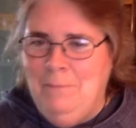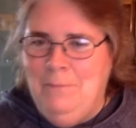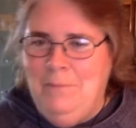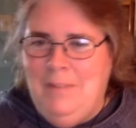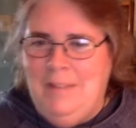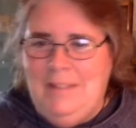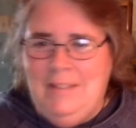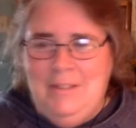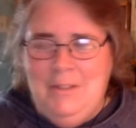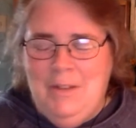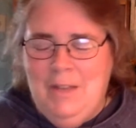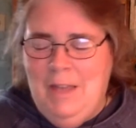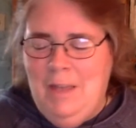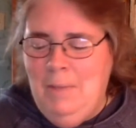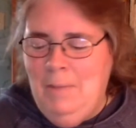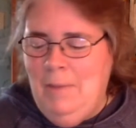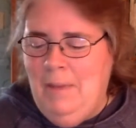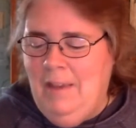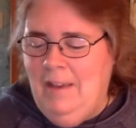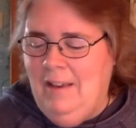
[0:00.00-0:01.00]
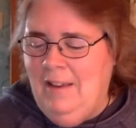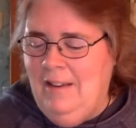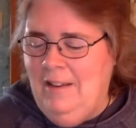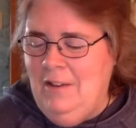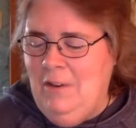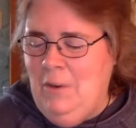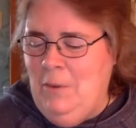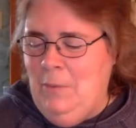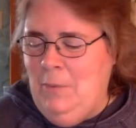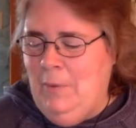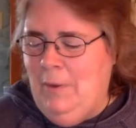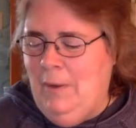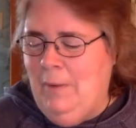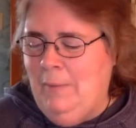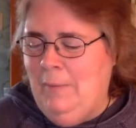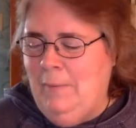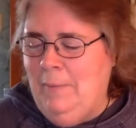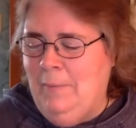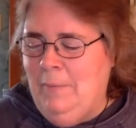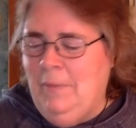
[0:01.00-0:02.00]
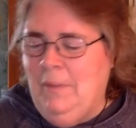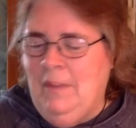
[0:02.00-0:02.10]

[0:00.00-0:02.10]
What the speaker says: That's okay, Megan, no problem.